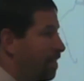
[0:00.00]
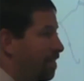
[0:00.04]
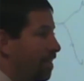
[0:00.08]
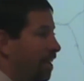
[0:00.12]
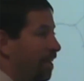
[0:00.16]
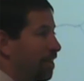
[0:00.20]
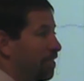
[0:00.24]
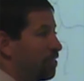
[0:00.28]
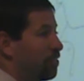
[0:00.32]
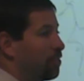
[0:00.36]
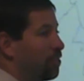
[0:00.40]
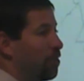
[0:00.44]

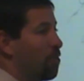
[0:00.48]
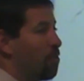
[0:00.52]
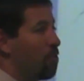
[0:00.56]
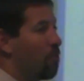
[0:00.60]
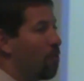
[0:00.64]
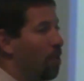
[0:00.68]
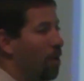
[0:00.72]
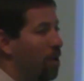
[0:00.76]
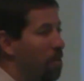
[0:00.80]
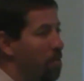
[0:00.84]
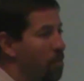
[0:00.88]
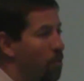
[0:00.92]
then, so
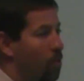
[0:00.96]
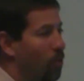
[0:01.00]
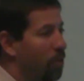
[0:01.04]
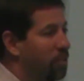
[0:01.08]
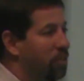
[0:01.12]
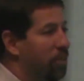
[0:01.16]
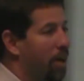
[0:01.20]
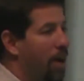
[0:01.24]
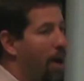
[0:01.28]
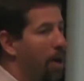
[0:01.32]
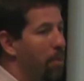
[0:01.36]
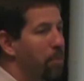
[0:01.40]
one more
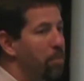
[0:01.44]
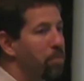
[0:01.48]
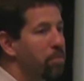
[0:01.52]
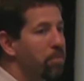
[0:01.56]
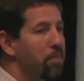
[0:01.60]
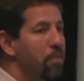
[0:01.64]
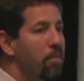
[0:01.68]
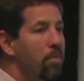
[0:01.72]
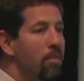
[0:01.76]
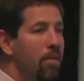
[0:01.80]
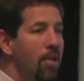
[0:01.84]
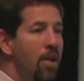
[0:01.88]
time.
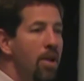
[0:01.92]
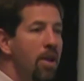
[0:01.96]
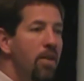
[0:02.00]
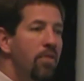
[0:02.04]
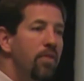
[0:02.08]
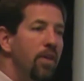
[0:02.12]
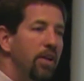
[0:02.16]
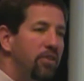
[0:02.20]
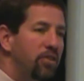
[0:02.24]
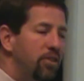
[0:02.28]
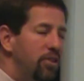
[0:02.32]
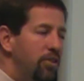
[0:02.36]

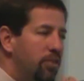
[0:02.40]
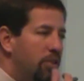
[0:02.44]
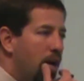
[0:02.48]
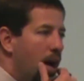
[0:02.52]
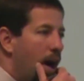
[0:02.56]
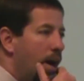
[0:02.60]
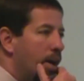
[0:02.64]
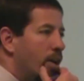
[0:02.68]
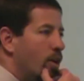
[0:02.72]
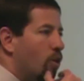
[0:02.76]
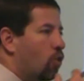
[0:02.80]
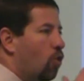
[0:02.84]
This is
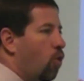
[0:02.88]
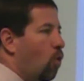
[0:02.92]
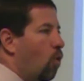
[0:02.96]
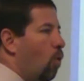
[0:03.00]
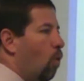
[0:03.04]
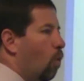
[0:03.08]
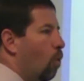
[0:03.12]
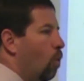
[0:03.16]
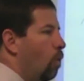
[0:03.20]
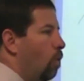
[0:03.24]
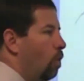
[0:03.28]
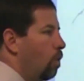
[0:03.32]
kind of
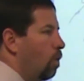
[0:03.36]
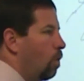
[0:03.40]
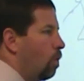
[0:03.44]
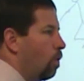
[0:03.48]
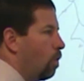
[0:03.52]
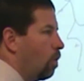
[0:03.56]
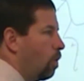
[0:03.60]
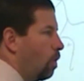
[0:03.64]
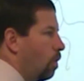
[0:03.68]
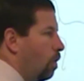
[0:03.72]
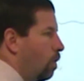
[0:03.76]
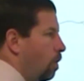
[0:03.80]
cool.
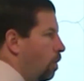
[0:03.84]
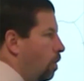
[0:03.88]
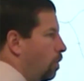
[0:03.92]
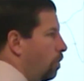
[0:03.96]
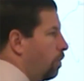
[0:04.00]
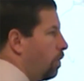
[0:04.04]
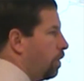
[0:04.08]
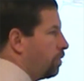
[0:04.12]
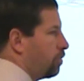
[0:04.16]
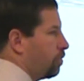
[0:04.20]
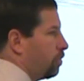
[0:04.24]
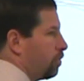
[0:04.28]

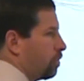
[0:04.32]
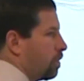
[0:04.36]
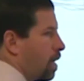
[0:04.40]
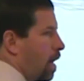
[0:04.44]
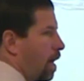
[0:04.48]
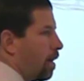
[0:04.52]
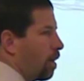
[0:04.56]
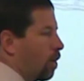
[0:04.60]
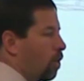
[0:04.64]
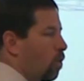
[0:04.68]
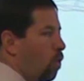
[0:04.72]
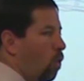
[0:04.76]
This is
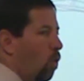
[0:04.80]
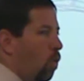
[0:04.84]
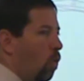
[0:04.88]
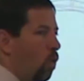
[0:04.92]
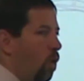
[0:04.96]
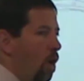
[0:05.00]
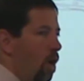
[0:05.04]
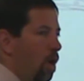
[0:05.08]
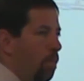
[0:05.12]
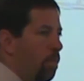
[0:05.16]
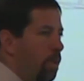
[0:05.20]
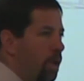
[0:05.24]
kind of
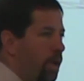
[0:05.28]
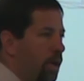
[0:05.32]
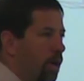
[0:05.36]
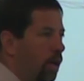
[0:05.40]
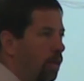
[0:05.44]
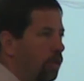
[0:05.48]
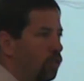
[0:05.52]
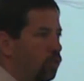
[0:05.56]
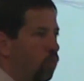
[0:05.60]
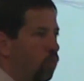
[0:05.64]
cool because